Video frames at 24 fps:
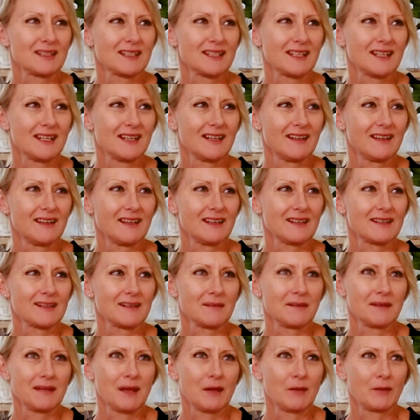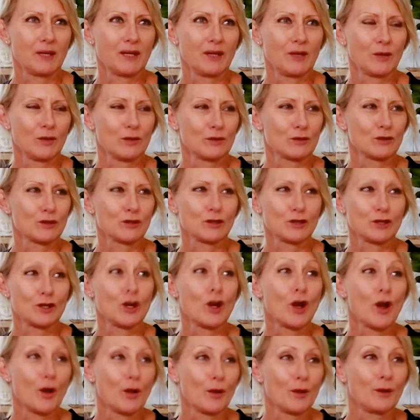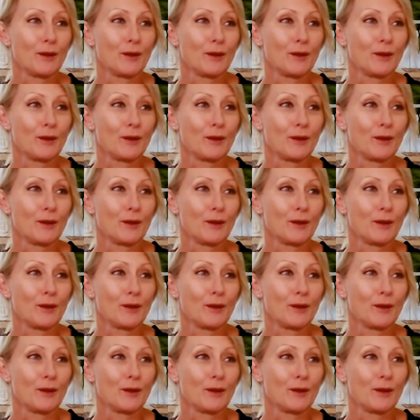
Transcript: I think it's something that we all should know,